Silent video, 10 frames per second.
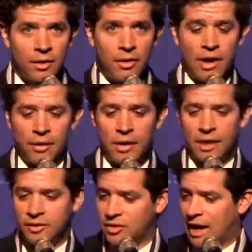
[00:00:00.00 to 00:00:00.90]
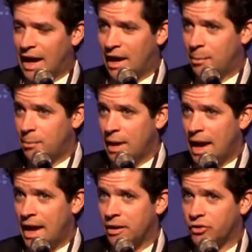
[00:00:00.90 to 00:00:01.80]
Great, thanks. And
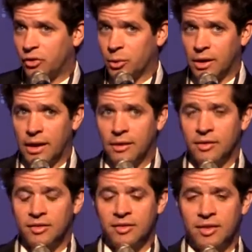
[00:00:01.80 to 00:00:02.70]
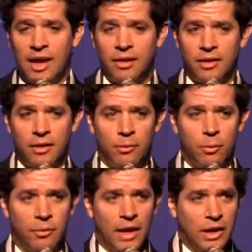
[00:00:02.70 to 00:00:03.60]
I just want to extend a
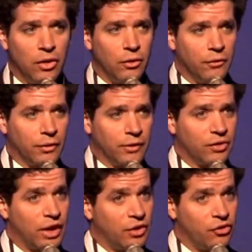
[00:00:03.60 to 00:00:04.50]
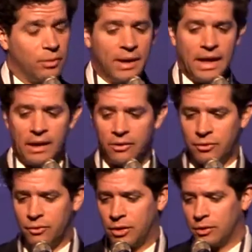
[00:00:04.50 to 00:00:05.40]
thank you for the invitation to be here.
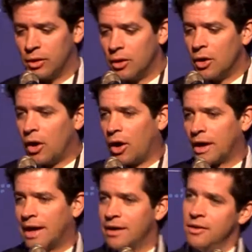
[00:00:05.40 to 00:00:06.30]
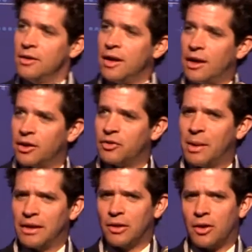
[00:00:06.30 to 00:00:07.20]
It's a real honour. I know it's
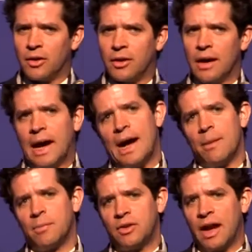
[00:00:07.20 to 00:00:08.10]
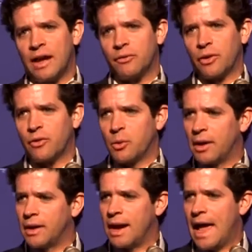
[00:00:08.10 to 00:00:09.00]
been a long day for
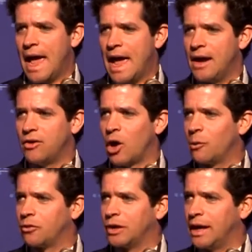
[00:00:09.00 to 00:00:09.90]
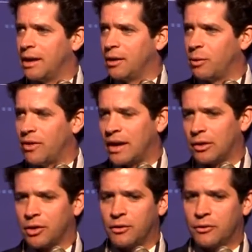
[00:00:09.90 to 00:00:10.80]
everyone, and hopefully we've had a
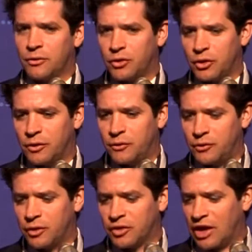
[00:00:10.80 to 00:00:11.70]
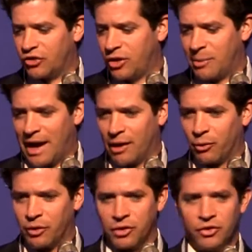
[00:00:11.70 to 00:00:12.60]
lot of sort of discussion about
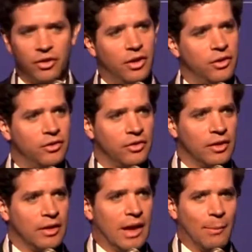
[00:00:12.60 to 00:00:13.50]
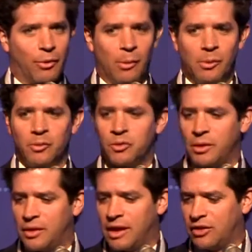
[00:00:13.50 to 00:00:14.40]
all the concerns and problems
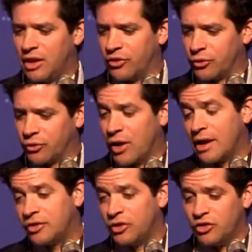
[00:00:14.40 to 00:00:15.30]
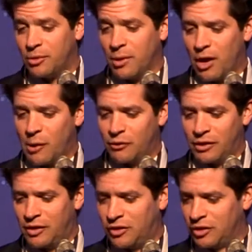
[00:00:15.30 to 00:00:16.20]
with the international trading system.
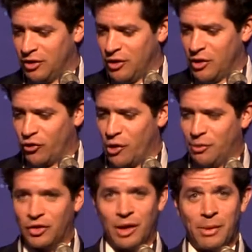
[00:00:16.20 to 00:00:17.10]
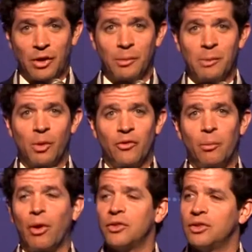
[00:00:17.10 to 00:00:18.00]
Hopefully this group is going to be on a bit more of a
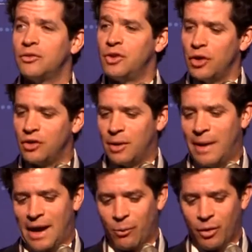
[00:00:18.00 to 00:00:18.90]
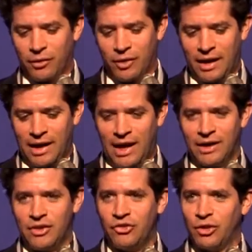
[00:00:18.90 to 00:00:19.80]
positive note about what the
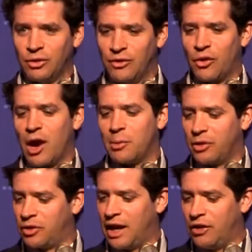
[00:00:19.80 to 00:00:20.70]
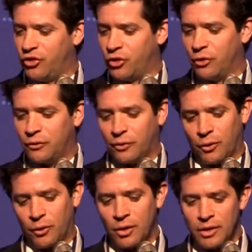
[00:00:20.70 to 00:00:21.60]
digital environment can do
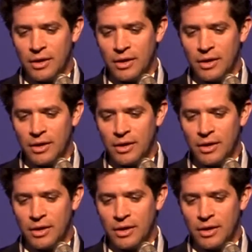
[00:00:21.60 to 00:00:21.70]
for